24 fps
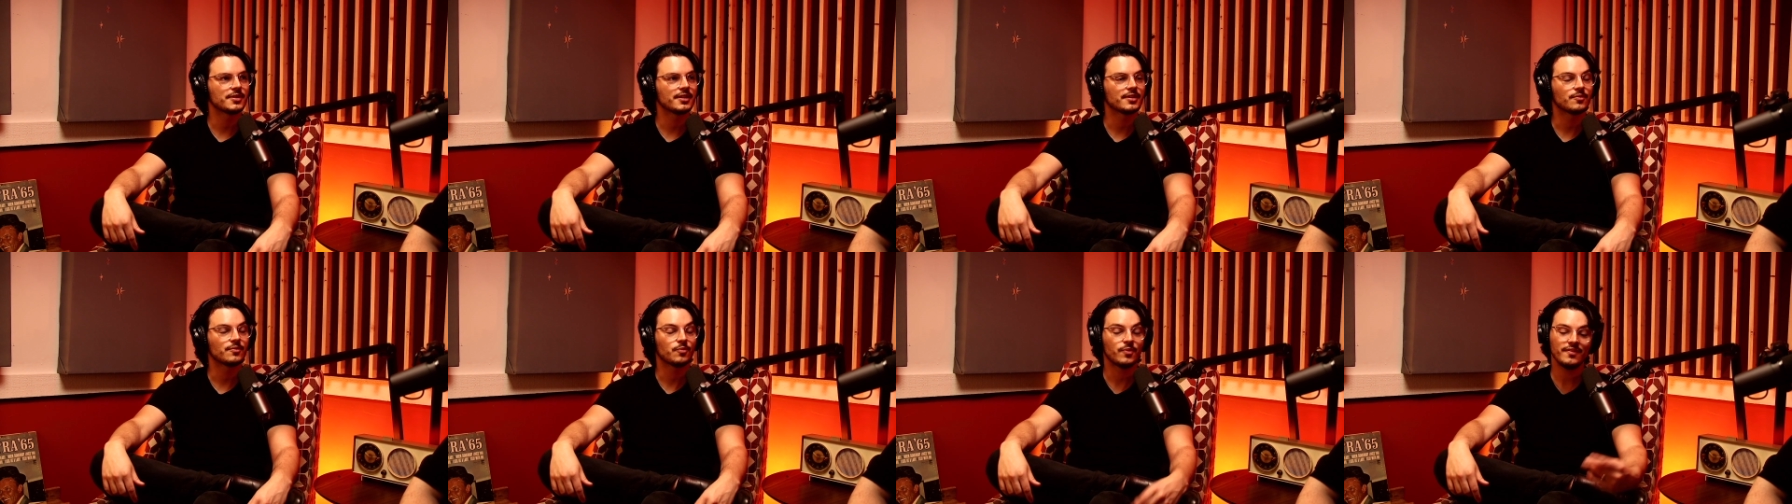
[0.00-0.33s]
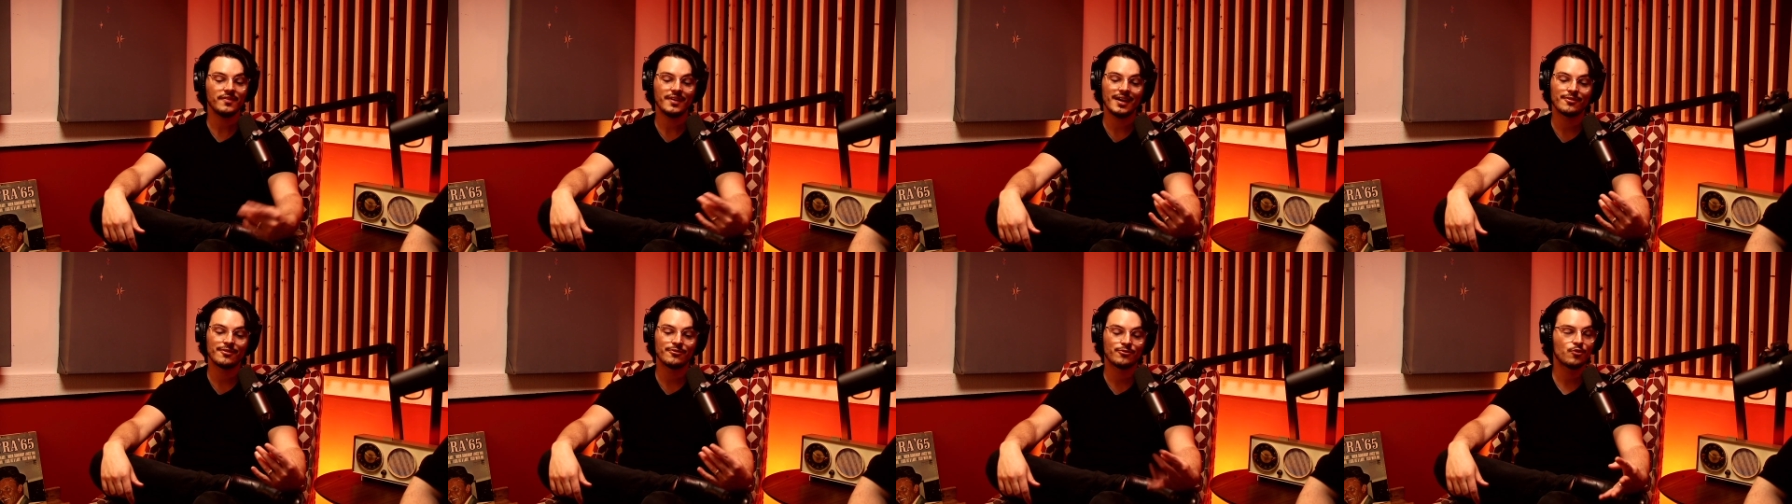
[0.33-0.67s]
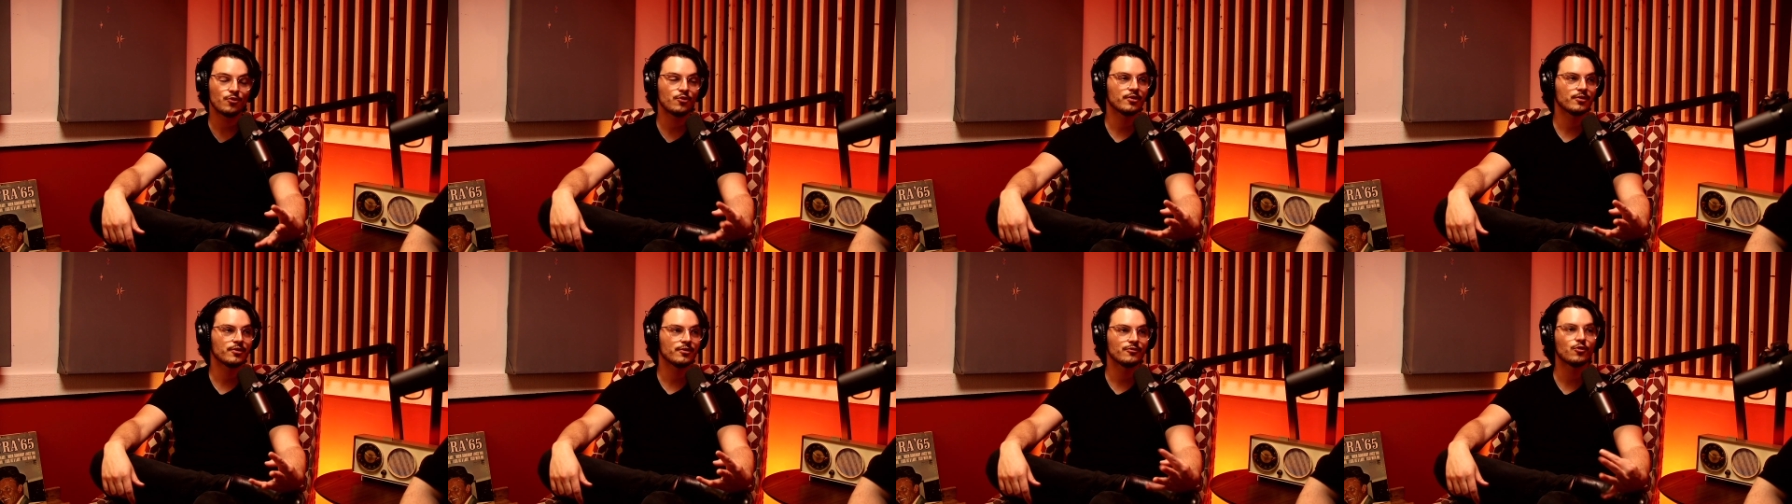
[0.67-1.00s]
we've got
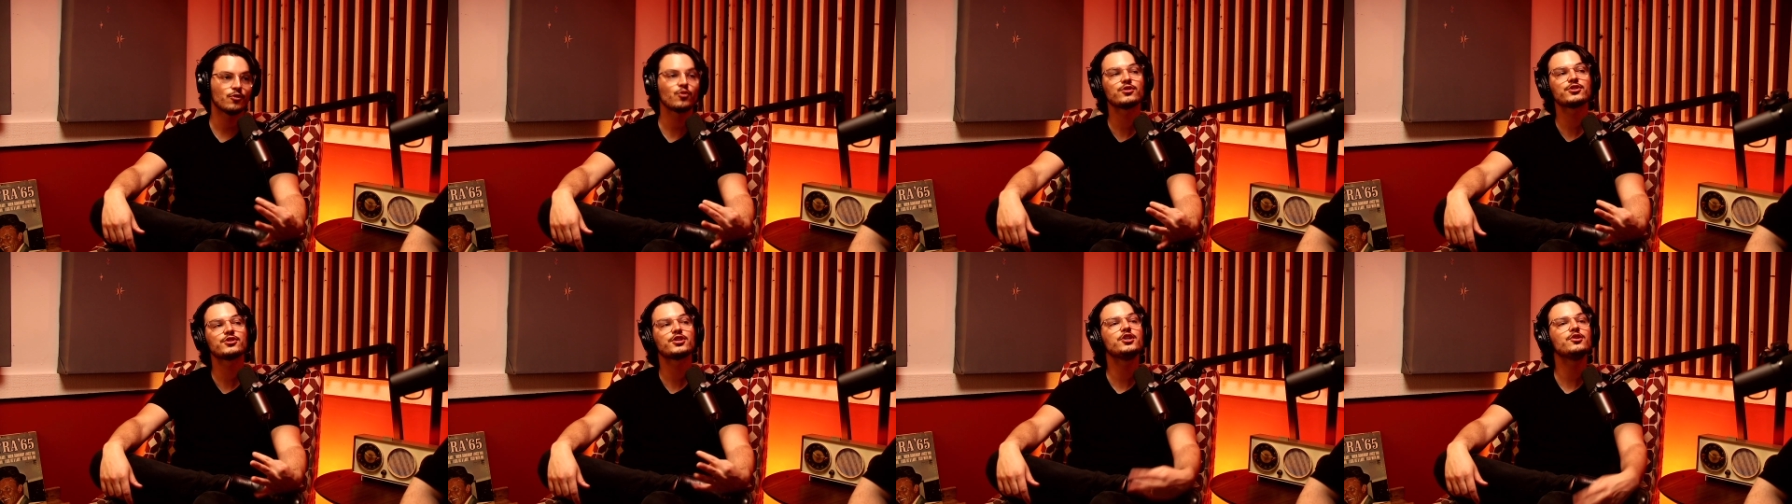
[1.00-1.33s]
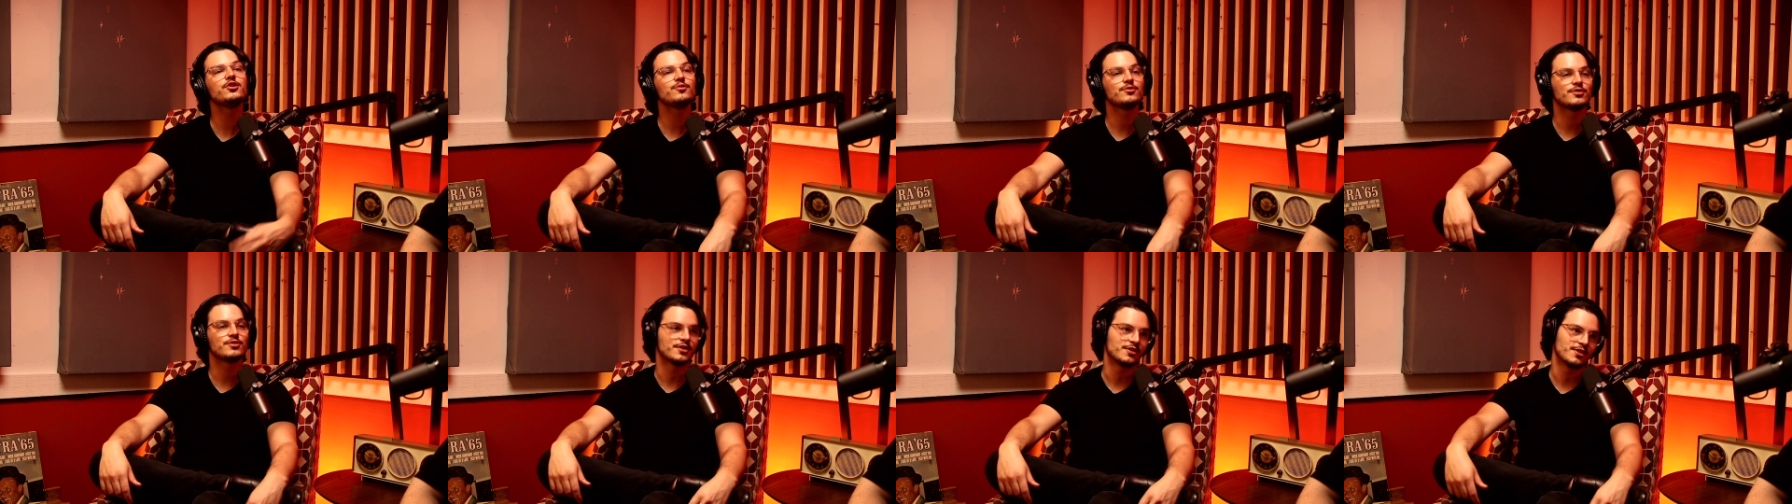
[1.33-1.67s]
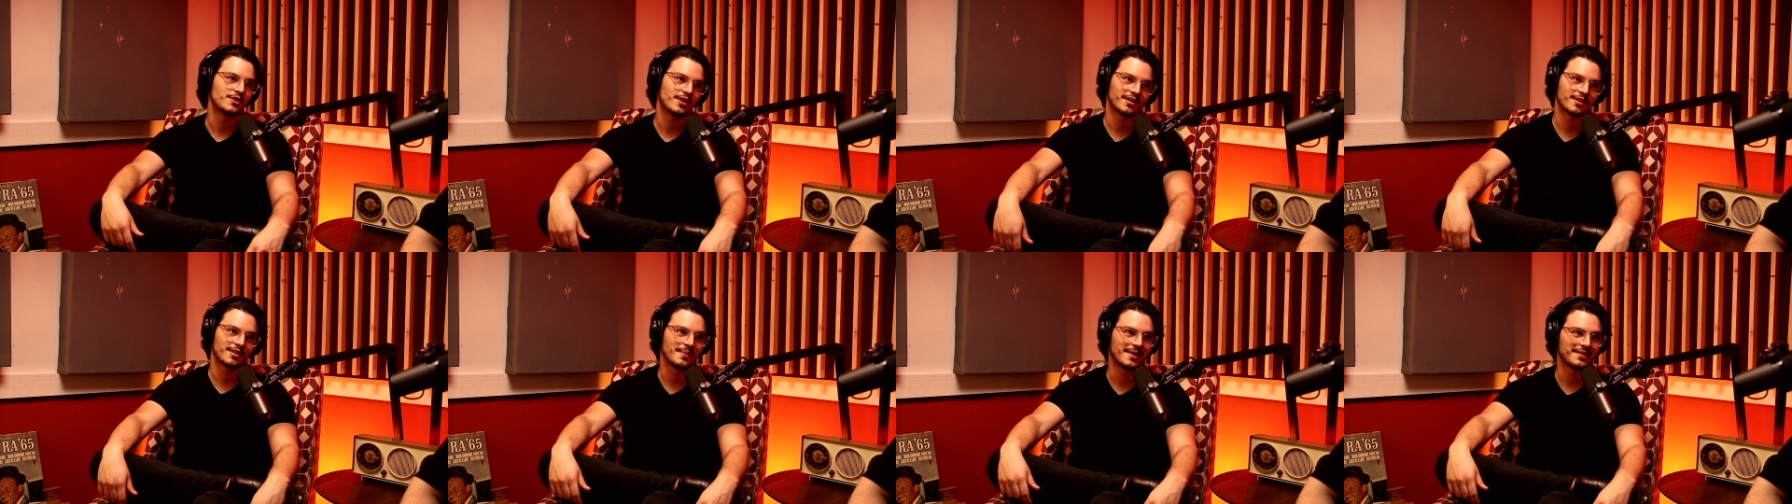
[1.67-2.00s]
four SKUs to
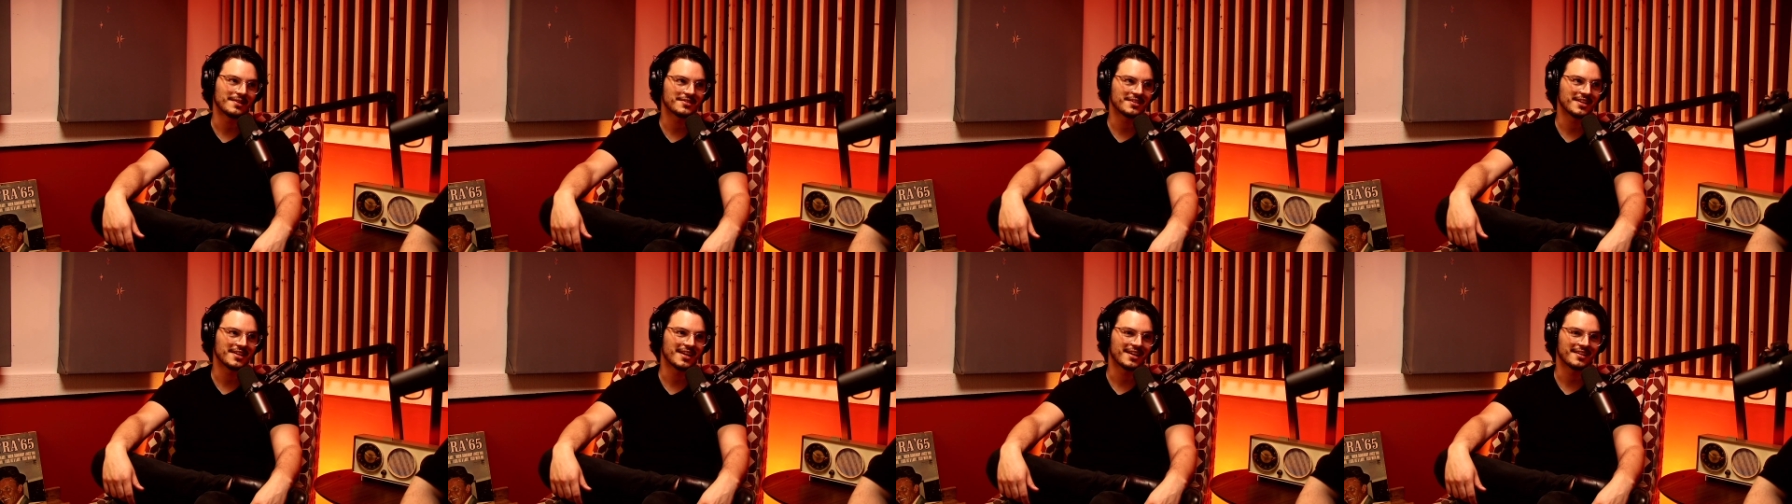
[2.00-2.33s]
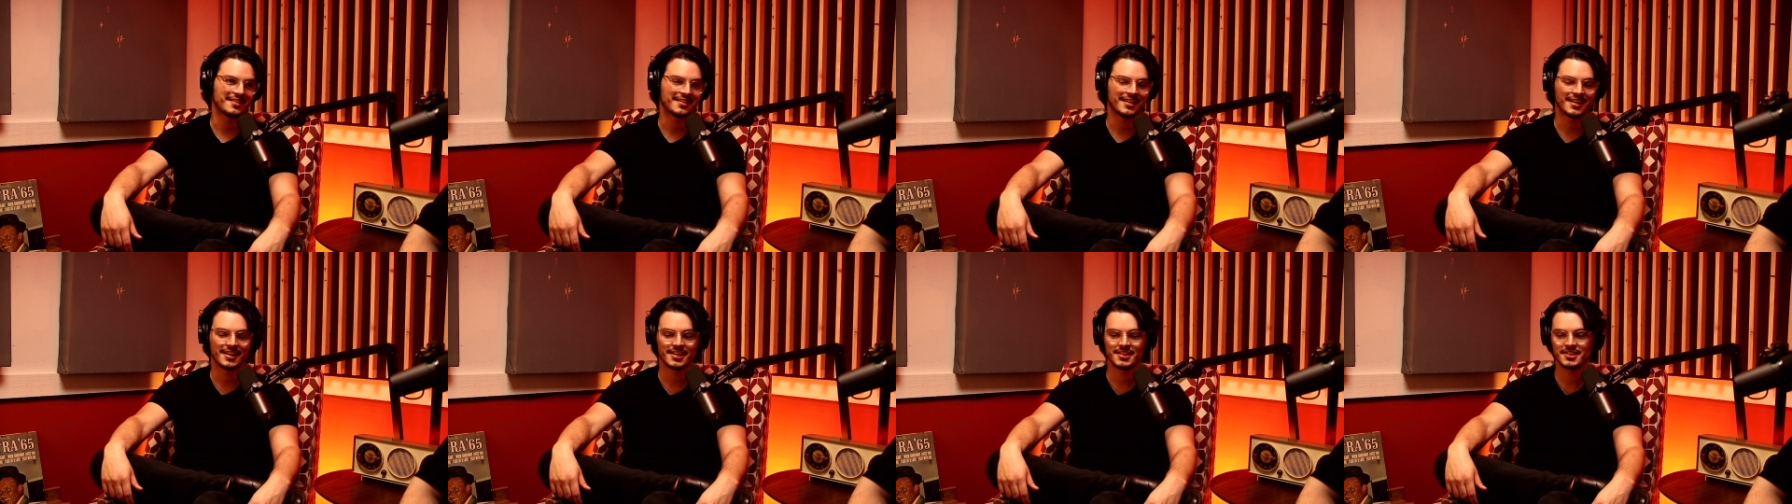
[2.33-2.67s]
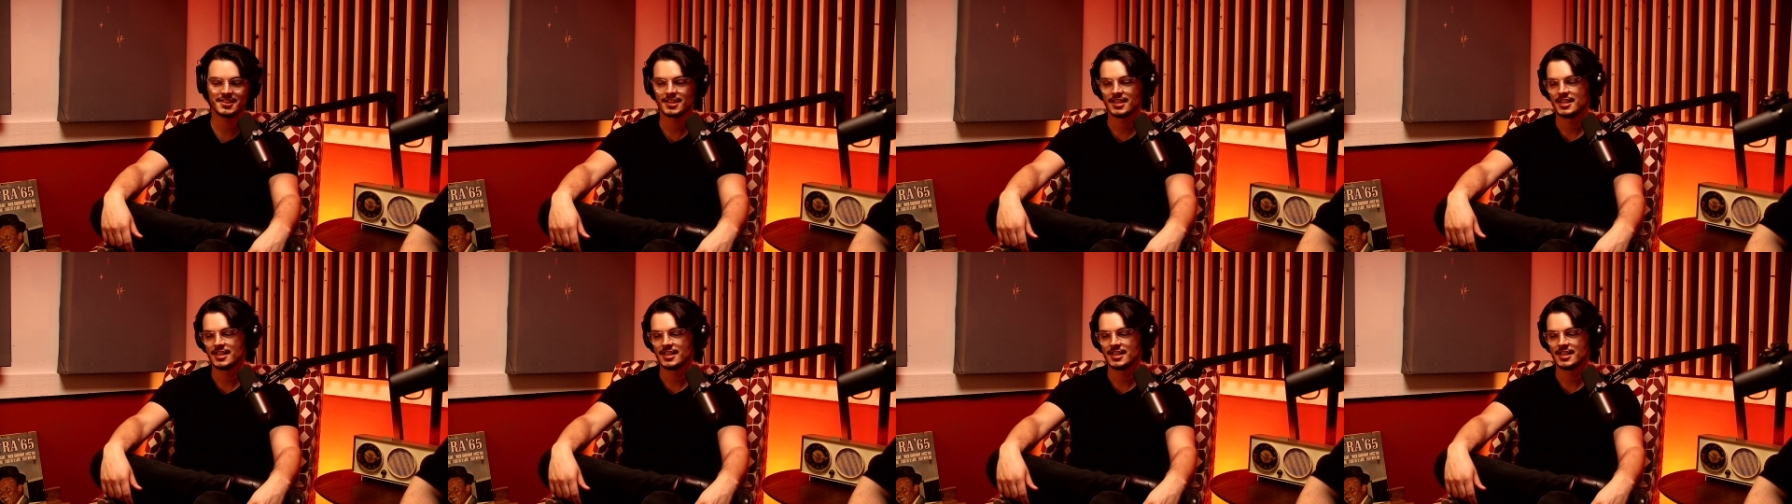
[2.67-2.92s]
talk about today, guys.